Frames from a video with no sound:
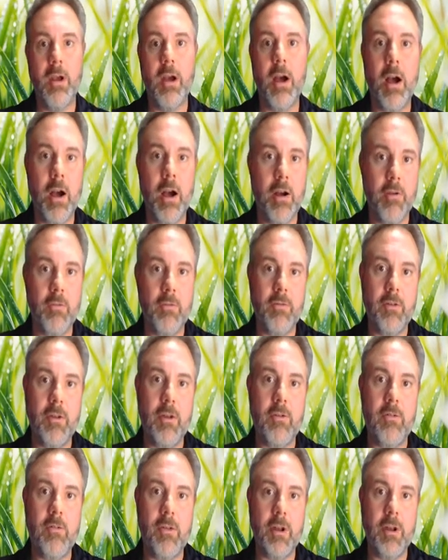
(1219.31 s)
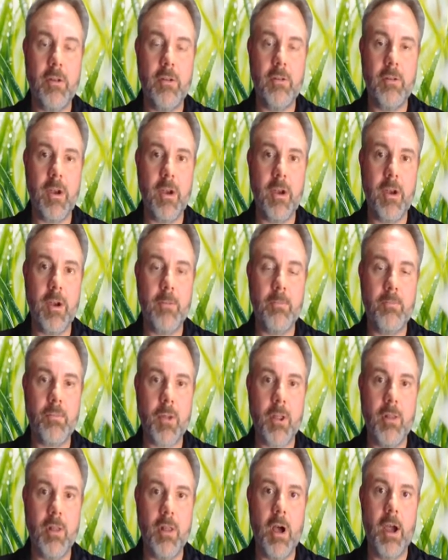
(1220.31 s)
of different
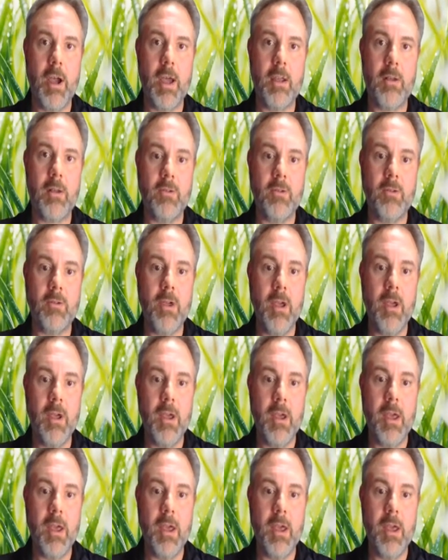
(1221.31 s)
lines,